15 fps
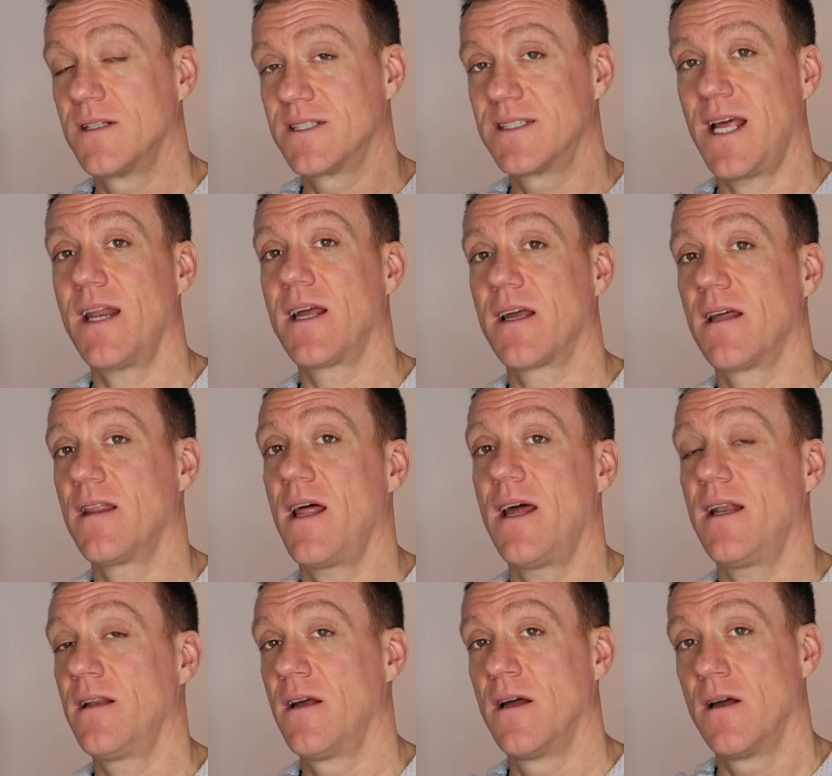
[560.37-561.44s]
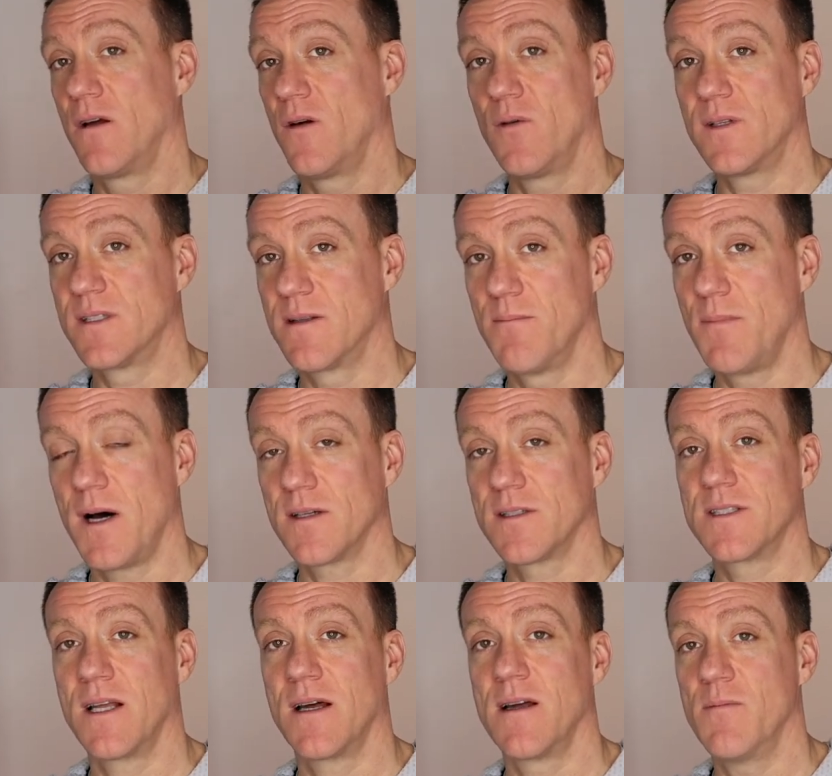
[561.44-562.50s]
Seneca then, who is the
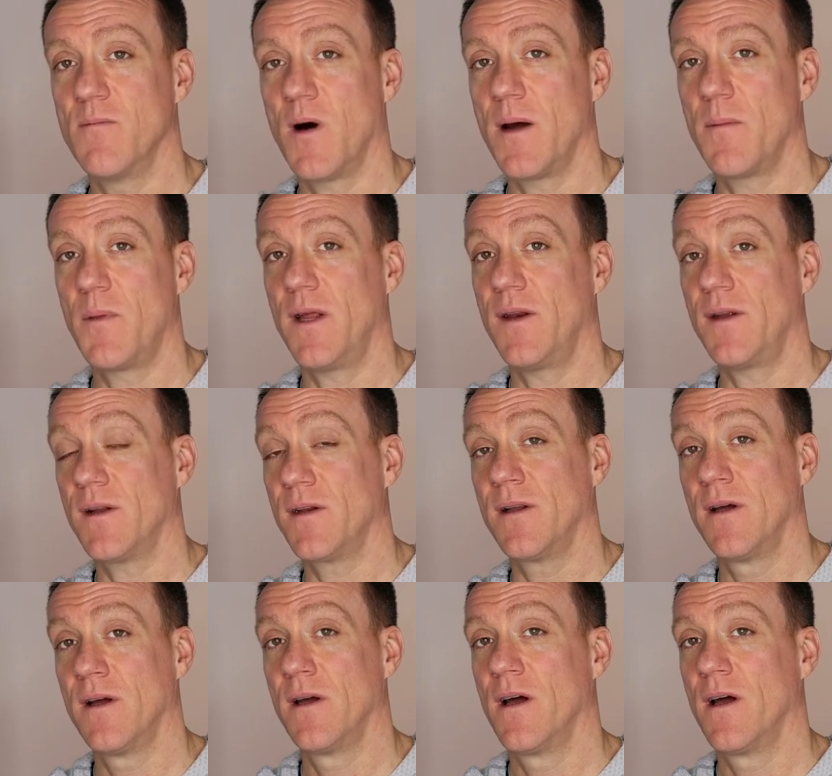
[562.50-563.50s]
master, in my opinion,